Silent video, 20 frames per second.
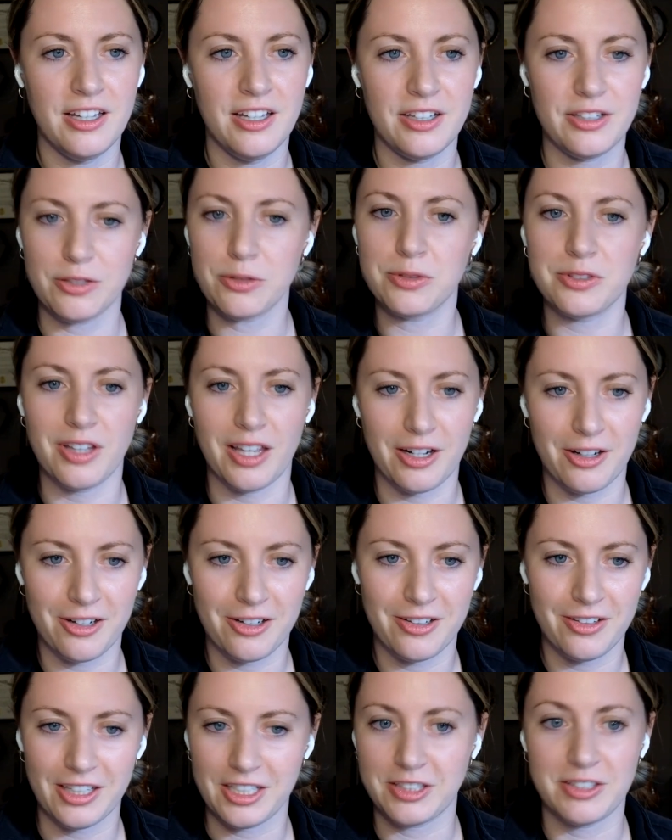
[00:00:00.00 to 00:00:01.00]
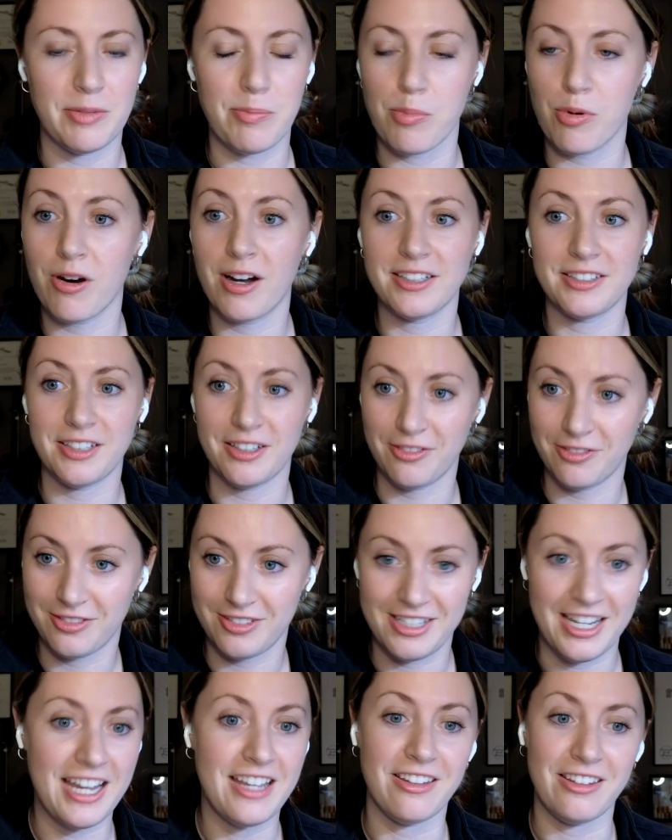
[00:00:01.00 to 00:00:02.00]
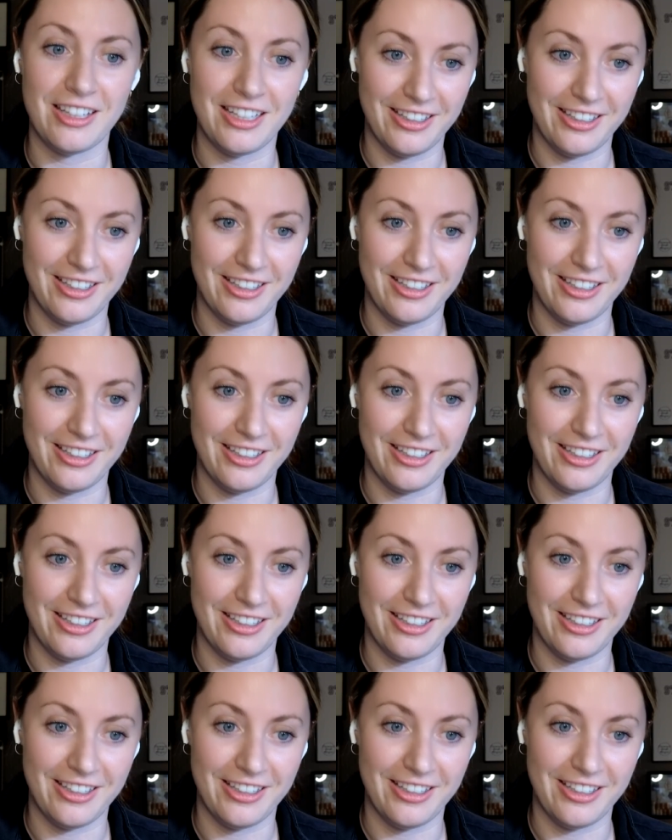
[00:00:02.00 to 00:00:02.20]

newsletter like it's impressive daily